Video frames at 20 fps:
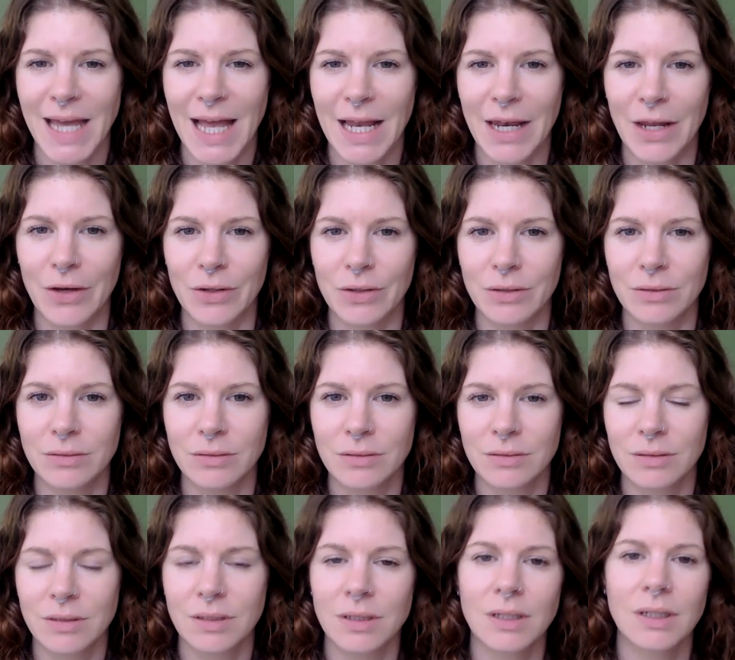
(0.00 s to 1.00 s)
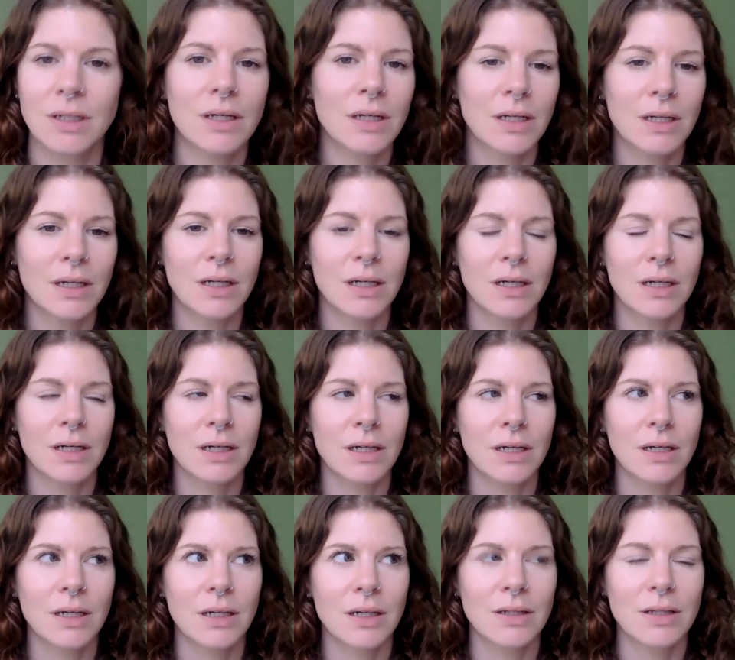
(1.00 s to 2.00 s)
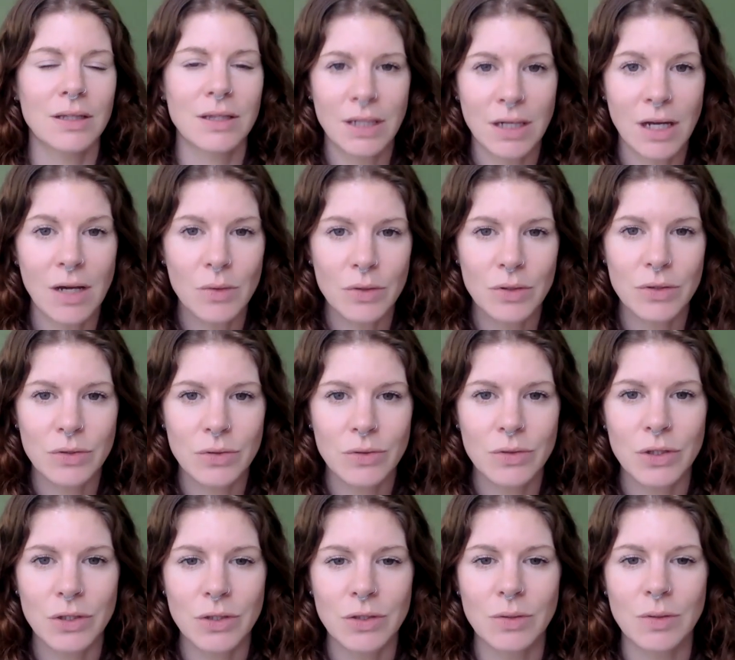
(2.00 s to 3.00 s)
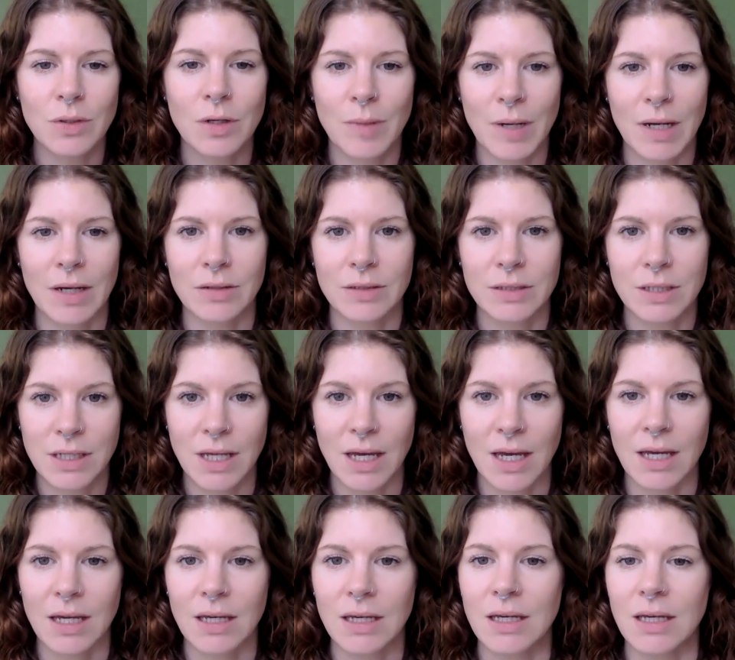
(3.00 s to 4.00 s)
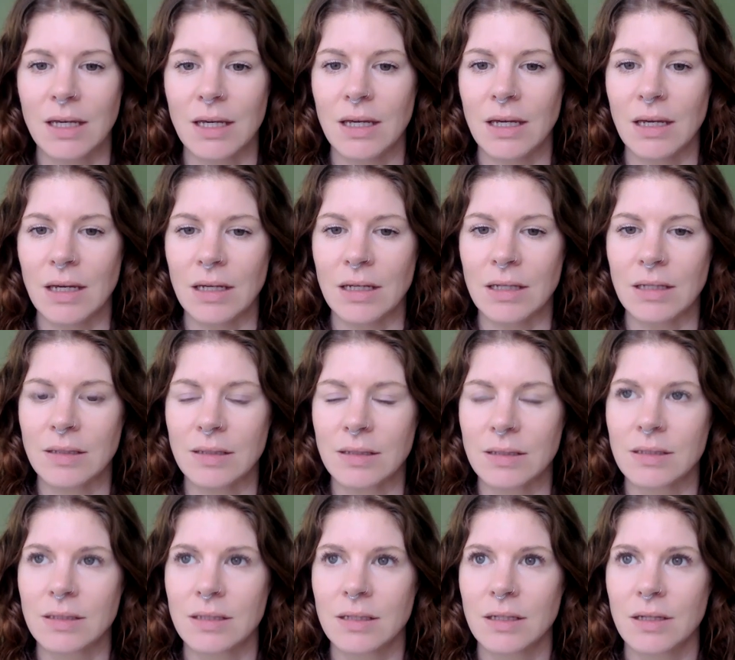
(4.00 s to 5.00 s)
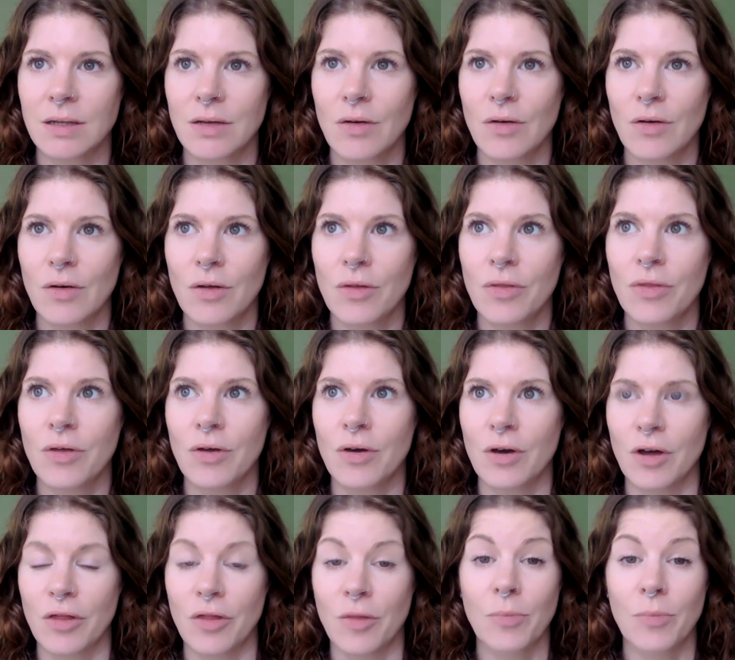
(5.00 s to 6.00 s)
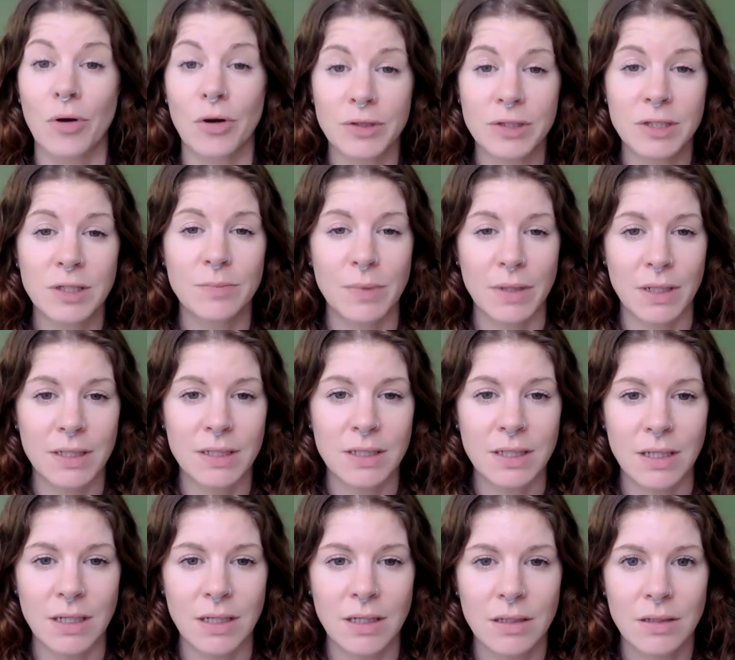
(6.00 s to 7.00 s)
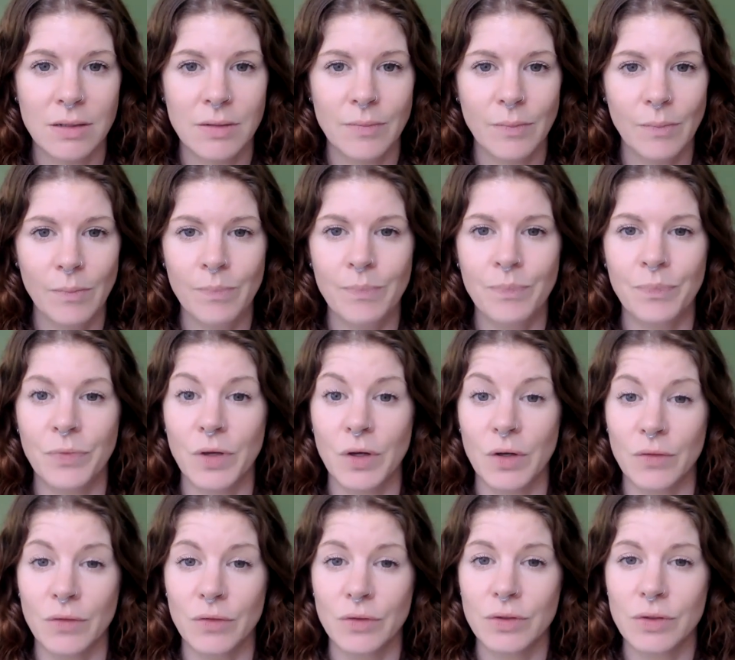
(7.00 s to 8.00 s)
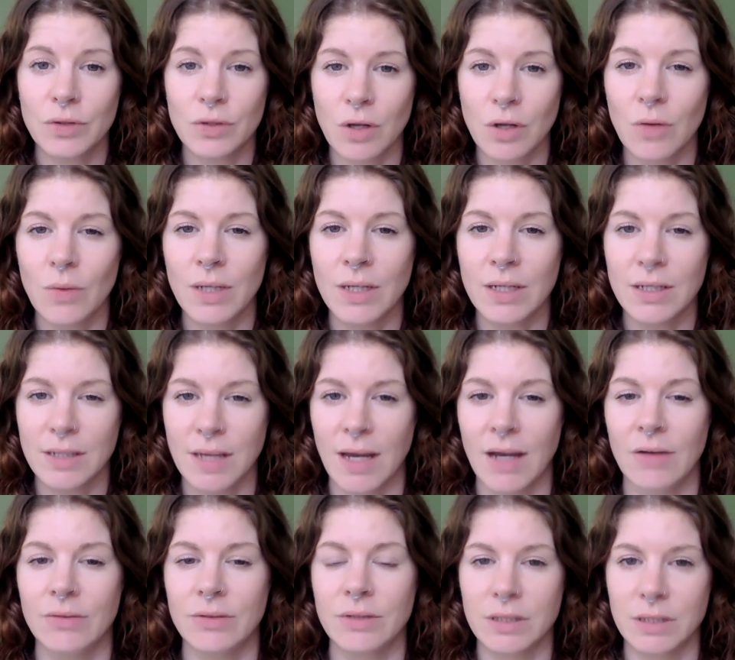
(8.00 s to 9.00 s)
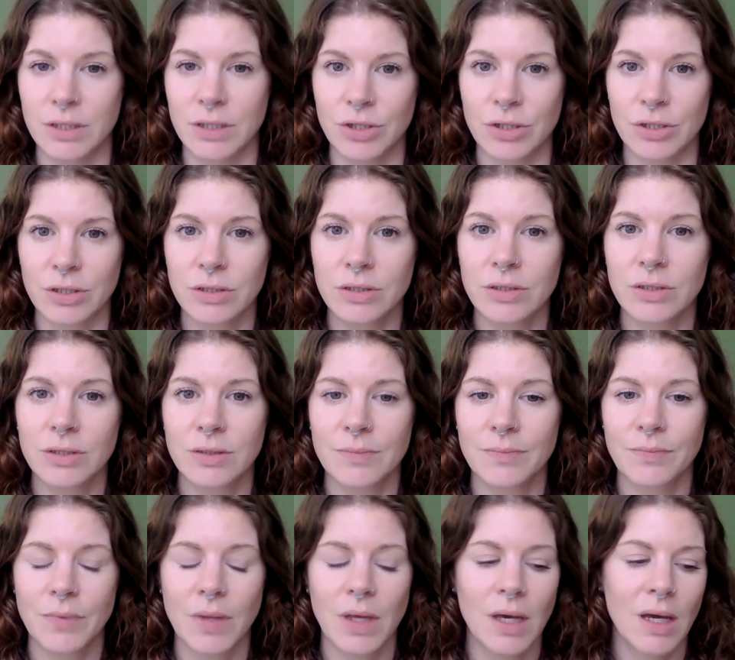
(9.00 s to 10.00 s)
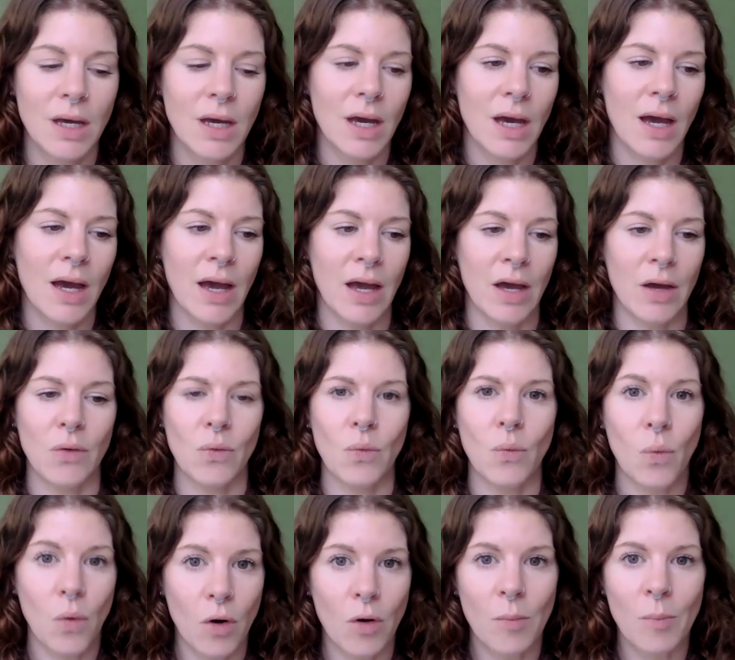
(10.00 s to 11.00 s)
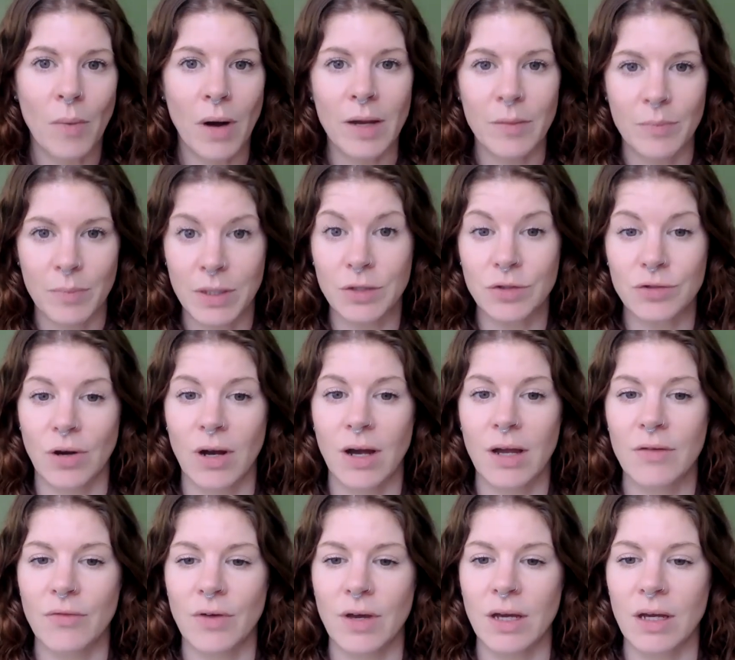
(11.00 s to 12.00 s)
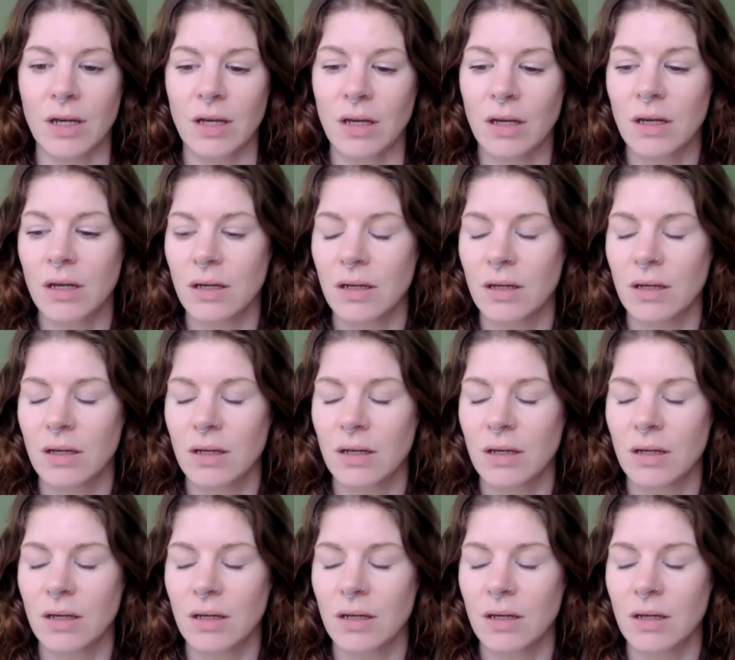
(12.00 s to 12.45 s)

Hello. The thing I want to talk to you about today is the possibility of slowing down decisions and what might be driving